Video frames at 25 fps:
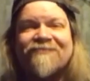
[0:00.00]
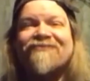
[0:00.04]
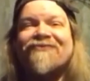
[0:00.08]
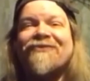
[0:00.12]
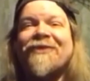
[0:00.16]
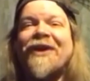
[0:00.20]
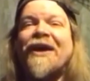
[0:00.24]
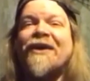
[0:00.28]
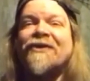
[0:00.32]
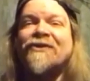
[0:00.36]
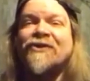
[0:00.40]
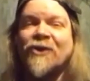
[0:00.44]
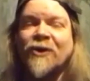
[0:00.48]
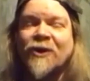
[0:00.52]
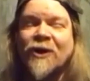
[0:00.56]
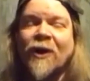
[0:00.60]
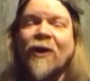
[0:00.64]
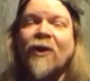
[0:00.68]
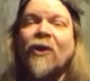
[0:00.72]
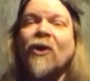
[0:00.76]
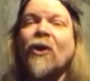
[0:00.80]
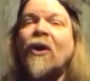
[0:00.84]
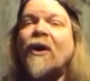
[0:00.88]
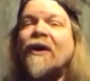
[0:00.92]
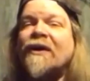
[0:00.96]
it took a
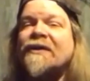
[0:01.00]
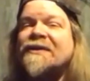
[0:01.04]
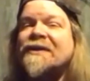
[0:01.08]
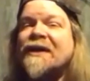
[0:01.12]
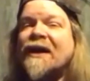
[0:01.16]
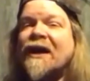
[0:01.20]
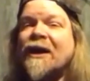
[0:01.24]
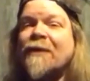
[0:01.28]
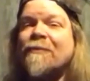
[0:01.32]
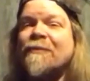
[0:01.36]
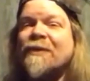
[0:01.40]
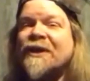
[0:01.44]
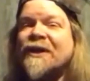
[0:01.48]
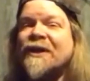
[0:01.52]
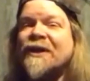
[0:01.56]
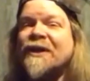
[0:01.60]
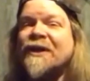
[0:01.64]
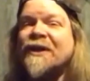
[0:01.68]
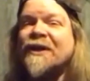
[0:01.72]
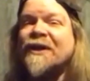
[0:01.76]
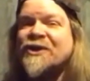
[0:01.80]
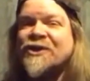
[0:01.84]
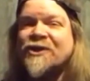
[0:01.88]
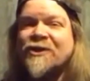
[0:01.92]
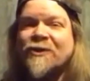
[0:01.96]
long time because
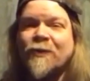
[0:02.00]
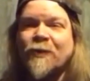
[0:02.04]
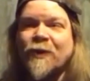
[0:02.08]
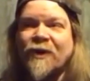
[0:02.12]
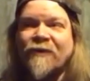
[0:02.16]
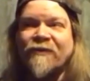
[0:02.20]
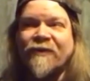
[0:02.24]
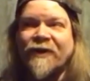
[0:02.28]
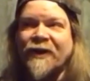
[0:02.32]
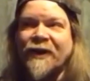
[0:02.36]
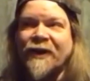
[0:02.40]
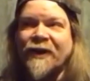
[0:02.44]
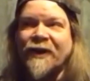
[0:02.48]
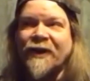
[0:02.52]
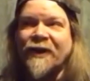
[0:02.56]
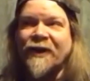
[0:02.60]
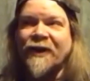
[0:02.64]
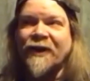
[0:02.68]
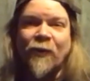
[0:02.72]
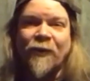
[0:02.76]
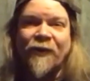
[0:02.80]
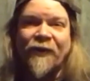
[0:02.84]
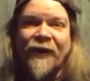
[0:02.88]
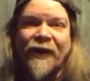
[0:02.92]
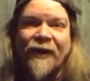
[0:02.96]
we still weren't really
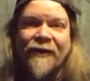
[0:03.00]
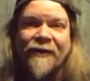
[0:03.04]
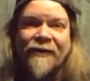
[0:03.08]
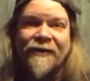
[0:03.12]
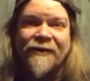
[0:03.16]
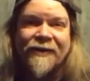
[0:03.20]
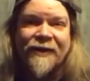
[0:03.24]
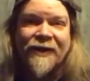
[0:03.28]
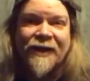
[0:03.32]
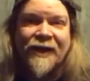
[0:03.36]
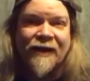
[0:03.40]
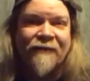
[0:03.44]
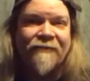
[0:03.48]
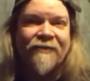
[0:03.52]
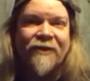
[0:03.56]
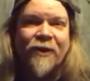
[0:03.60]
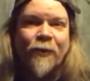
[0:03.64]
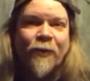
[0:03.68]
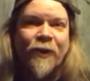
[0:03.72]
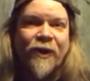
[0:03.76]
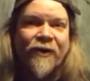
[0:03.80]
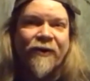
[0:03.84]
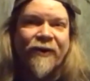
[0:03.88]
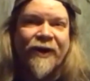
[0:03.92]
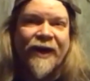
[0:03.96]
known then, even though
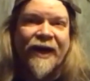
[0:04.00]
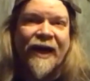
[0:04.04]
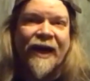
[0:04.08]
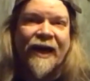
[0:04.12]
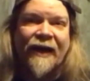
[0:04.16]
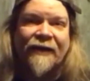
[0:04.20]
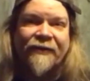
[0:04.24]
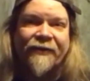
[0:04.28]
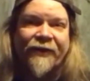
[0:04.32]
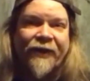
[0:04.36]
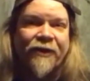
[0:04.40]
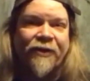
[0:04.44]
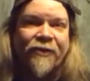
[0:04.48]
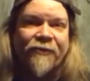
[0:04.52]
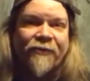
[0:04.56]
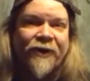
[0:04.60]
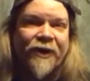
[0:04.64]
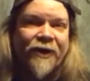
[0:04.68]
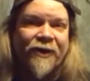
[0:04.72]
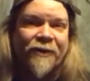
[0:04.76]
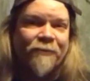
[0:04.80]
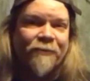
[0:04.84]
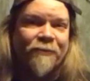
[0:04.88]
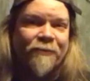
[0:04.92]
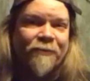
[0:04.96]
we already had like three
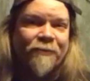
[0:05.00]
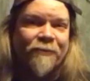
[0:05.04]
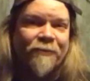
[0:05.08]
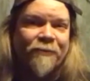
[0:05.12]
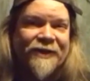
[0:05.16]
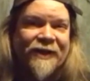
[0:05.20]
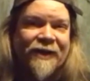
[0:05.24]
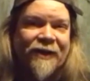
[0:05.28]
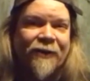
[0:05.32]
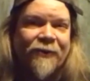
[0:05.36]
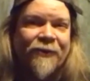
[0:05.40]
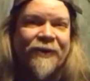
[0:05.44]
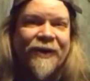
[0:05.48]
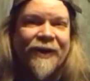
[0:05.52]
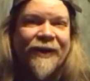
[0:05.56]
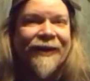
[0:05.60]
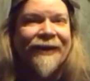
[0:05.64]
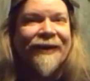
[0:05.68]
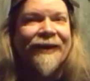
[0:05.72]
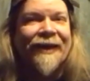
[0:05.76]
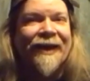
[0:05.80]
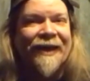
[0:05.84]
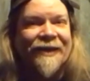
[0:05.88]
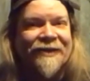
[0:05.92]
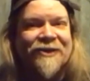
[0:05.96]
other movies out.
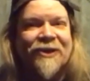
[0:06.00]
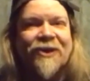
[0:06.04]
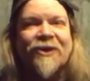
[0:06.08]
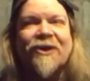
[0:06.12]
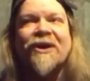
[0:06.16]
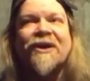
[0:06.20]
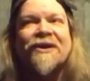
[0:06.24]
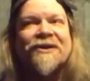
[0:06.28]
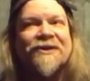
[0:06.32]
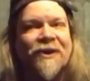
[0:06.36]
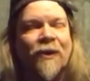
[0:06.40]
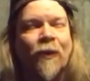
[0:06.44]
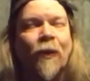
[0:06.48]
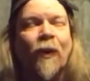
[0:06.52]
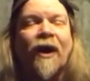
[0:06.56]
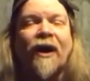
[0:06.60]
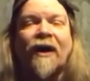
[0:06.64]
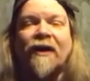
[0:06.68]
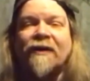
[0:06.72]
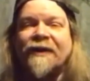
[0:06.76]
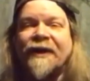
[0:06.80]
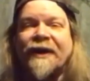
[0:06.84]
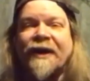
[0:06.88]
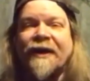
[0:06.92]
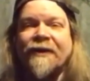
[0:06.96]
It took us a
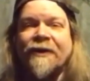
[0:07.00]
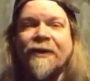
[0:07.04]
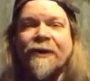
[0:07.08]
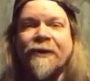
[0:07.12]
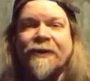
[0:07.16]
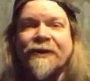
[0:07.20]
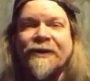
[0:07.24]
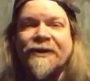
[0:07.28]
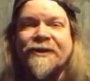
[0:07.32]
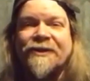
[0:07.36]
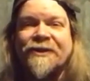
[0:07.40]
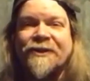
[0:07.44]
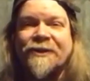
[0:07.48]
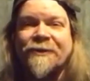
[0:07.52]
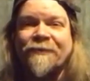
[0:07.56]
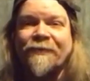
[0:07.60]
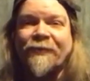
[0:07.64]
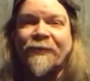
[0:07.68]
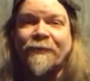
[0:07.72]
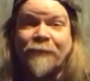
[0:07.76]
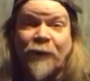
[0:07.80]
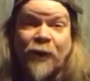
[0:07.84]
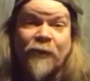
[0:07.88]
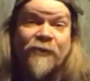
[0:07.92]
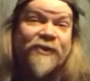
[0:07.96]
while to get noticed.
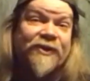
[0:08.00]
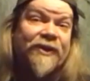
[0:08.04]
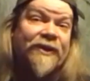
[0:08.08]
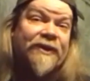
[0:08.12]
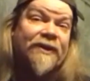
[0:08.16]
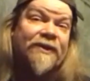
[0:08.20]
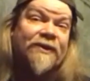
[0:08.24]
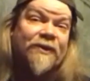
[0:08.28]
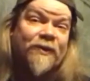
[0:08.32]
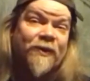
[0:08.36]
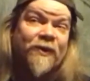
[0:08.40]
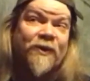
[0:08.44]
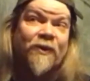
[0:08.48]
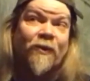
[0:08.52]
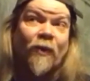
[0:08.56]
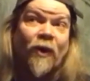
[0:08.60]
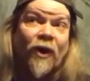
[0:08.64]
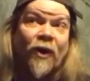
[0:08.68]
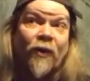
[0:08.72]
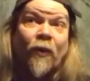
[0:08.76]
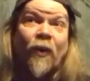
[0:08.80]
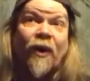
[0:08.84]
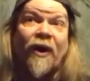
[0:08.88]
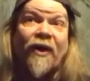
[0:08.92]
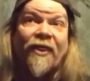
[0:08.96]
Bone Sickness was the
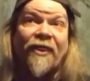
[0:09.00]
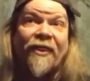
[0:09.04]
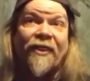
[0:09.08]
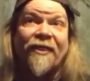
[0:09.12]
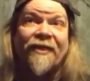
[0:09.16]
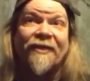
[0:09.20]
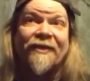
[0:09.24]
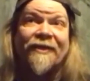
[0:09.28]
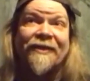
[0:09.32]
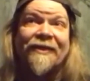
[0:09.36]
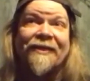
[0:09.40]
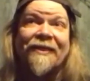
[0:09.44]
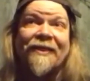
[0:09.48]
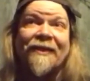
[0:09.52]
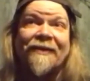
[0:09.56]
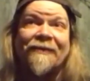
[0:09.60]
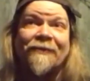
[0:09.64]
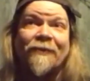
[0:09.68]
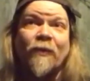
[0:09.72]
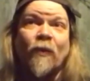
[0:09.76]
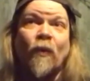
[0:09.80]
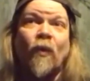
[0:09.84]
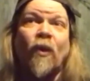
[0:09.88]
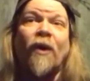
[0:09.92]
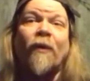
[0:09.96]
one where
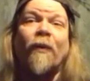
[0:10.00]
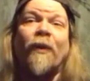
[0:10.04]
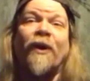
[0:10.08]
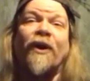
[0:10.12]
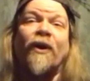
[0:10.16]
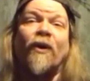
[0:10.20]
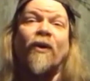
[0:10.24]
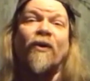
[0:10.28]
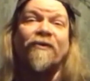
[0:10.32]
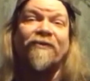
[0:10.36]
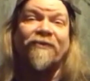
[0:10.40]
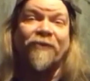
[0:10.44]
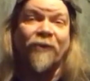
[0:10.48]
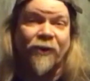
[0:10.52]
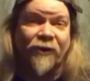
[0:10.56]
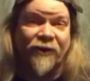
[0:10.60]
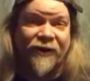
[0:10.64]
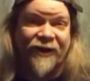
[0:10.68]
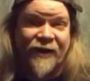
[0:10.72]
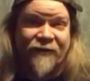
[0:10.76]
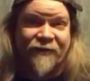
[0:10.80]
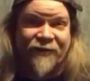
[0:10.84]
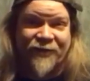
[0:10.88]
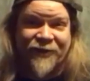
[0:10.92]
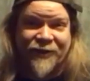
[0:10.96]
what we're known for,
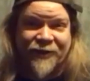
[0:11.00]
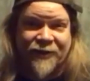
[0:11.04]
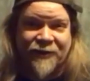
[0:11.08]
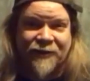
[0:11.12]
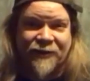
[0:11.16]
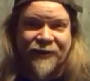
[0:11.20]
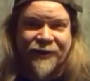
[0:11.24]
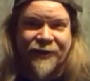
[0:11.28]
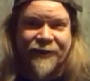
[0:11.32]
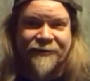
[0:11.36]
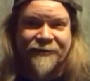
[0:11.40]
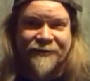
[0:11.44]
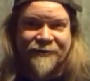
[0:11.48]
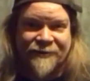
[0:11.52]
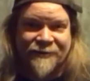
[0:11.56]
everything clicked.